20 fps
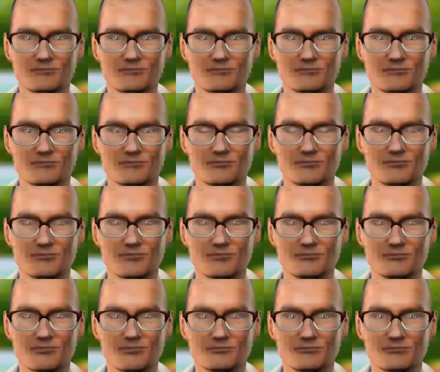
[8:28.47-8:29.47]
the life
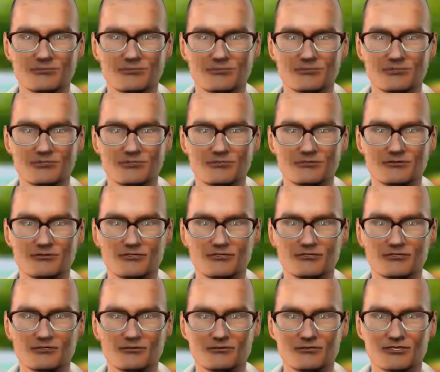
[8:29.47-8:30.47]
of Prophet Muhammad, and they
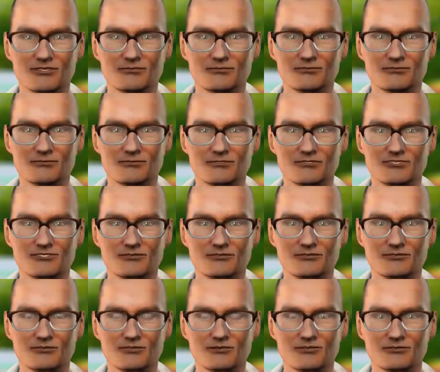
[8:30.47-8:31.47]
explain him by
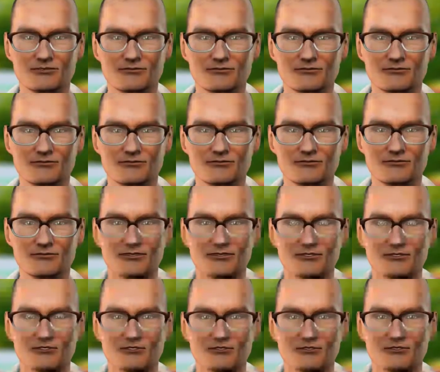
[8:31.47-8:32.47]
saying that he
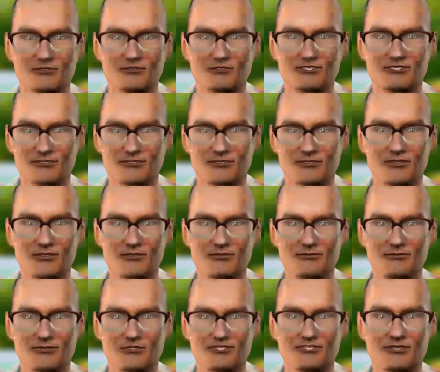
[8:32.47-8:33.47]
was
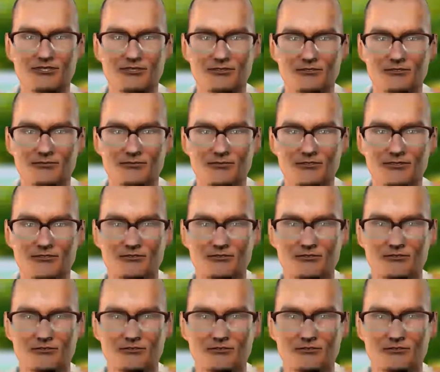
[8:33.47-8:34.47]
suffering some type
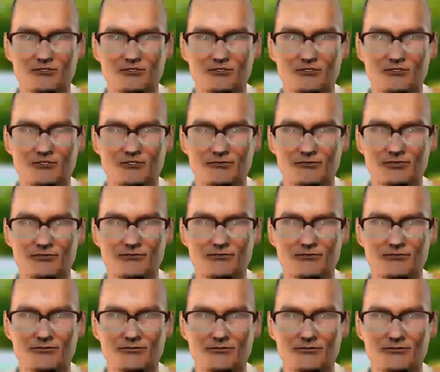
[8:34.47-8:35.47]
of delusion.
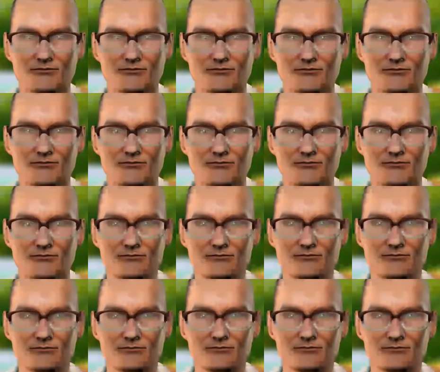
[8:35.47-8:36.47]

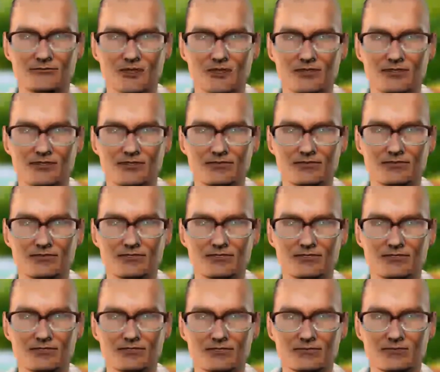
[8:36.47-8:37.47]
Now,
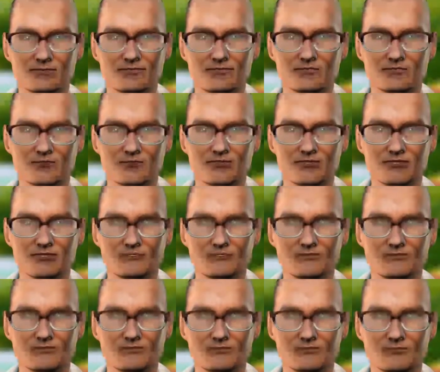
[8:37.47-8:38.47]
what is
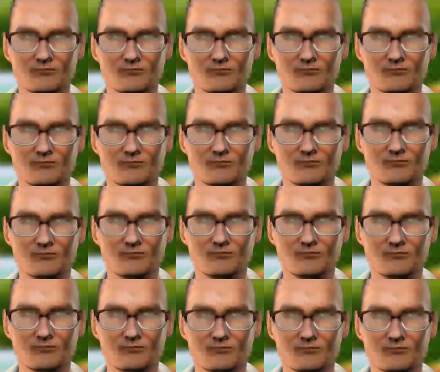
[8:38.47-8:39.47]
interesting
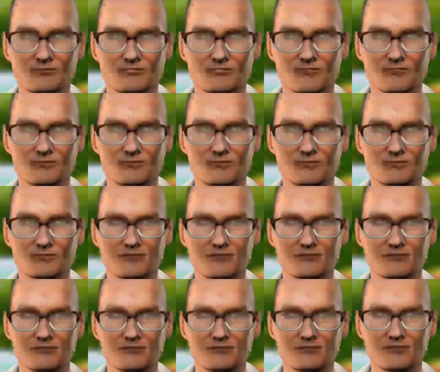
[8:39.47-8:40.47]
is when we
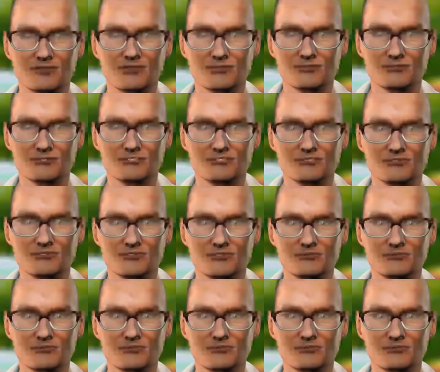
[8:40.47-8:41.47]
bring both
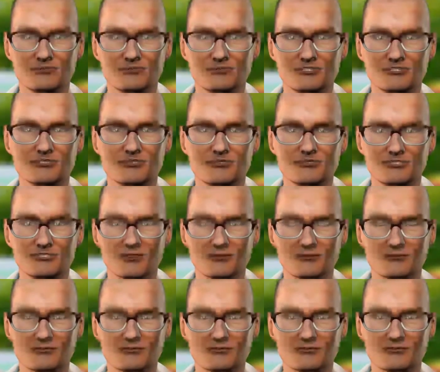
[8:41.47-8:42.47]
of these
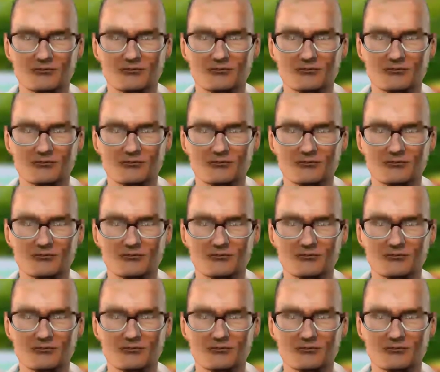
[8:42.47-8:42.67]
two